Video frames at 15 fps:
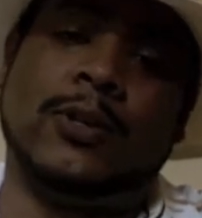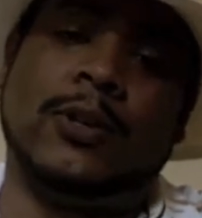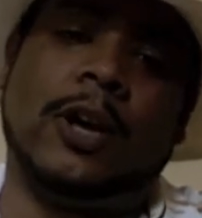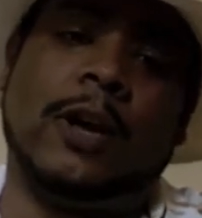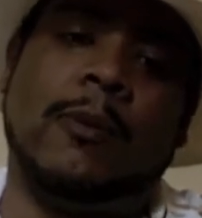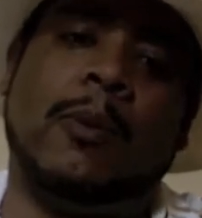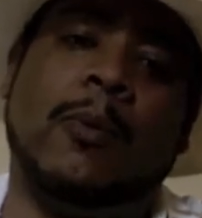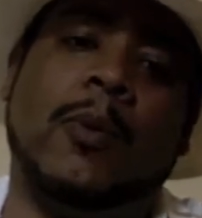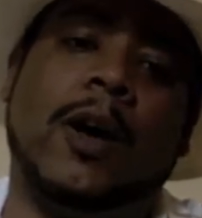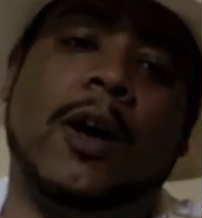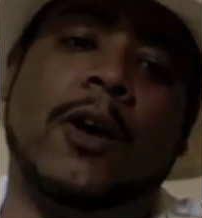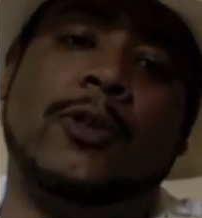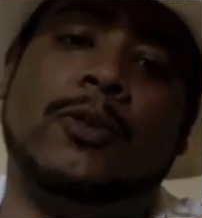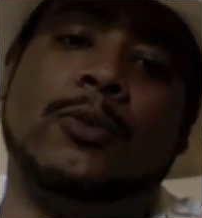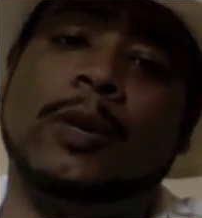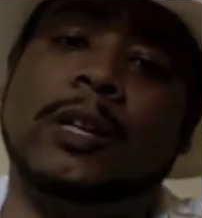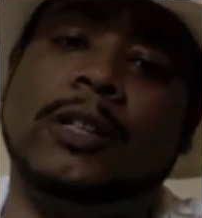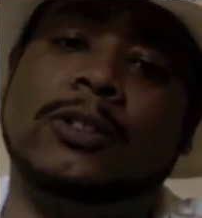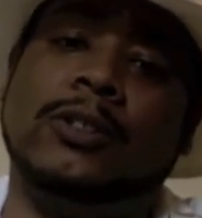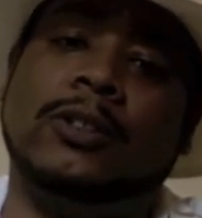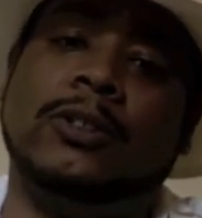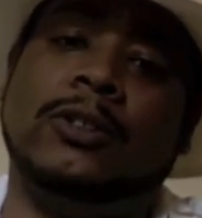They'll come up with other
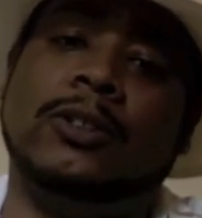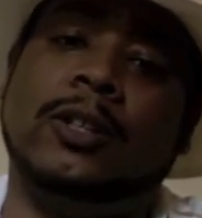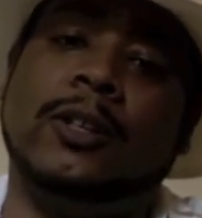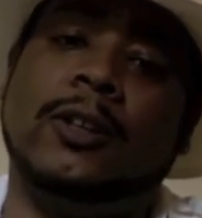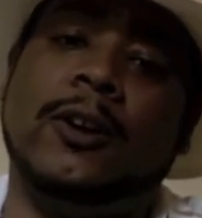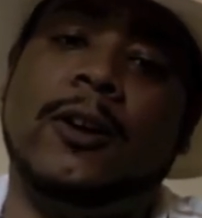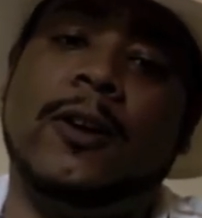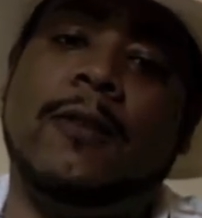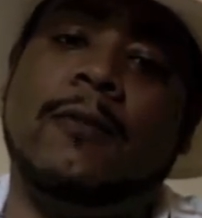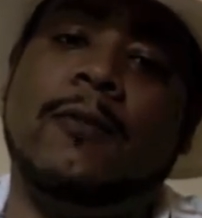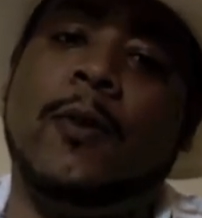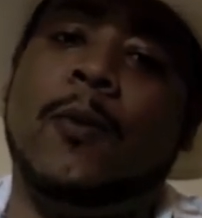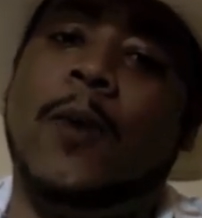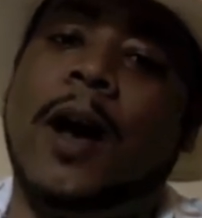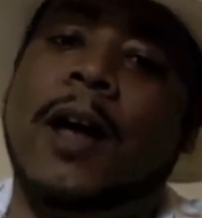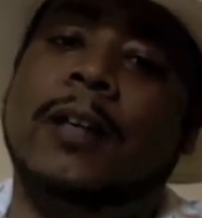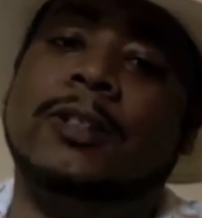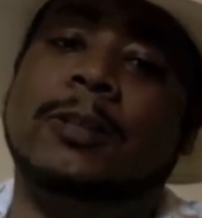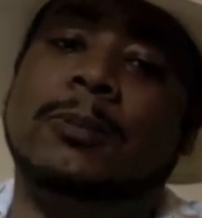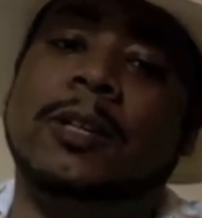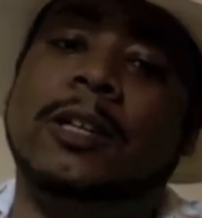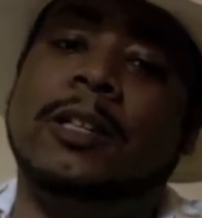reasons for why
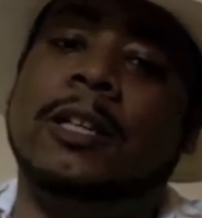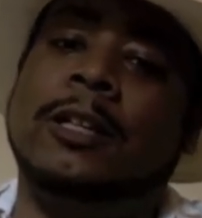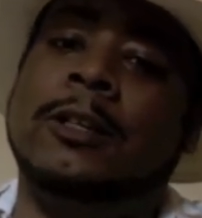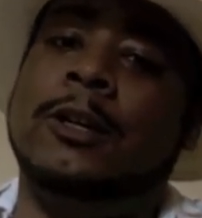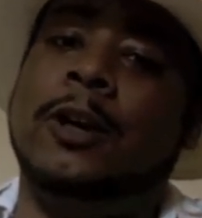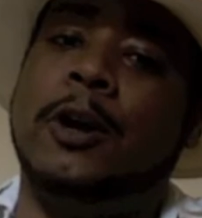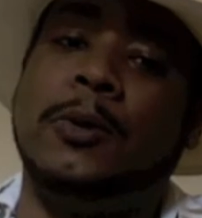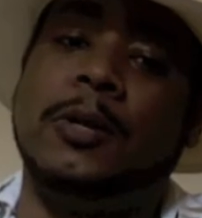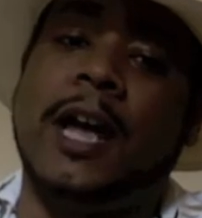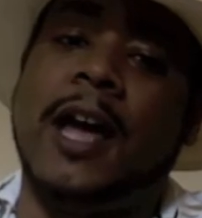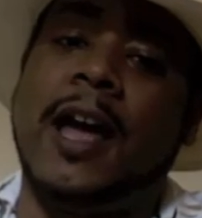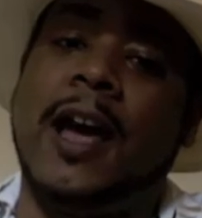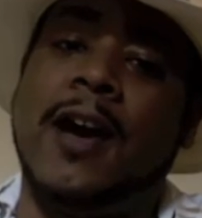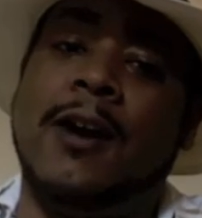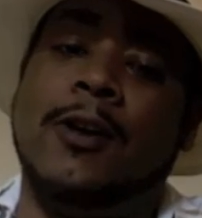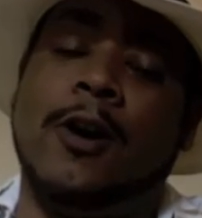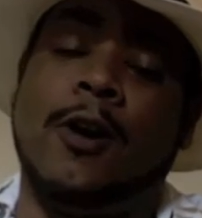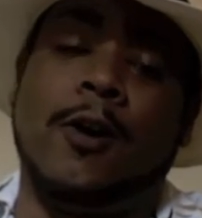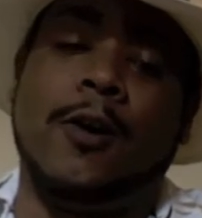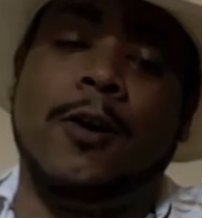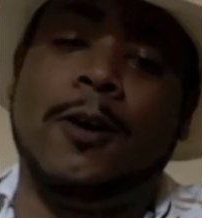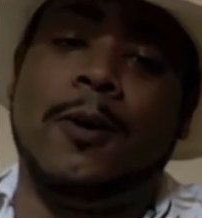something didn't go down
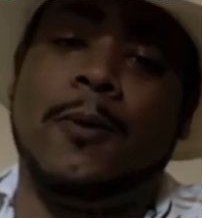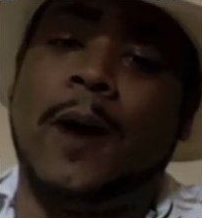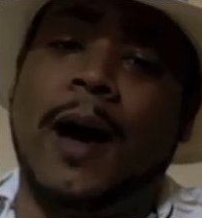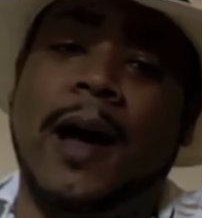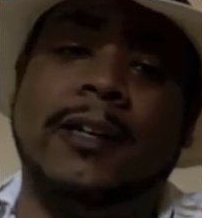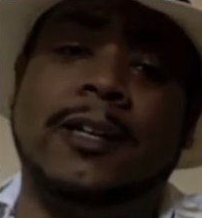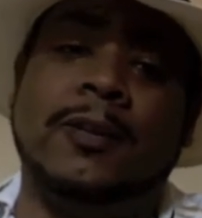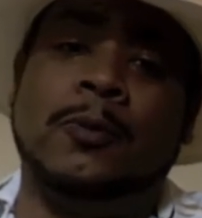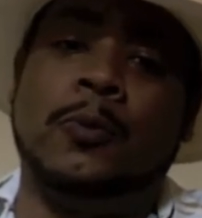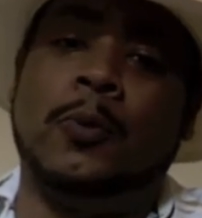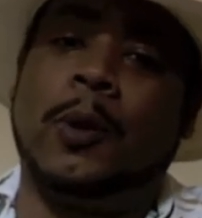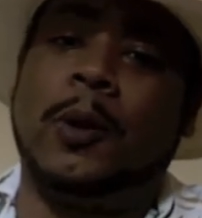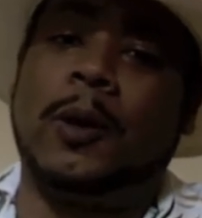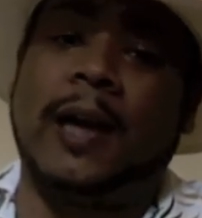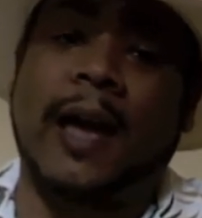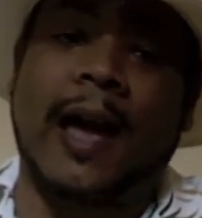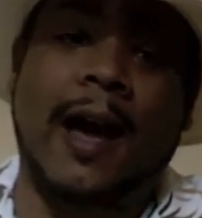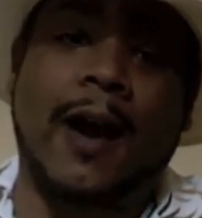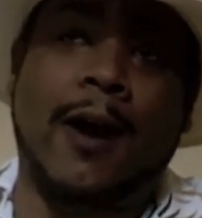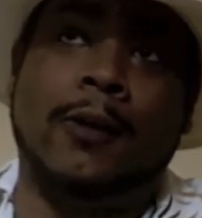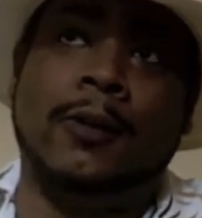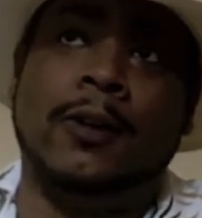or why it didn't work
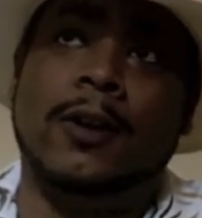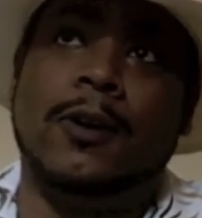out,